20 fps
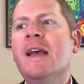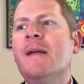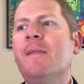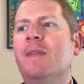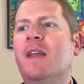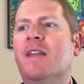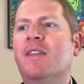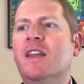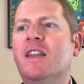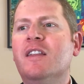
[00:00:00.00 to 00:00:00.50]

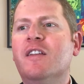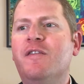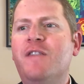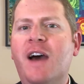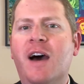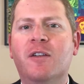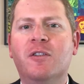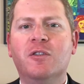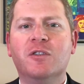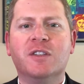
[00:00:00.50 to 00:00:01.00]
And then the
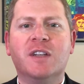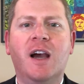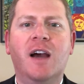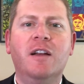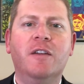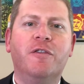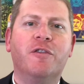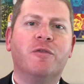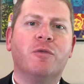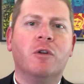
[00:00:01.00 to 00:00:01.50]
founders kind
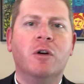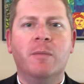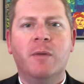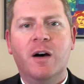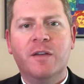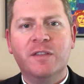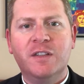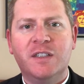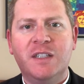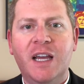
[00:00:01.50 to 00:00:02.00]
of throw him
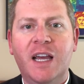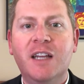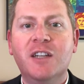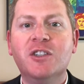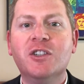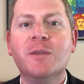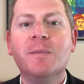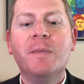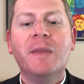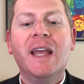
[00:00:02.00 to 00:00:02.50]
off the stage.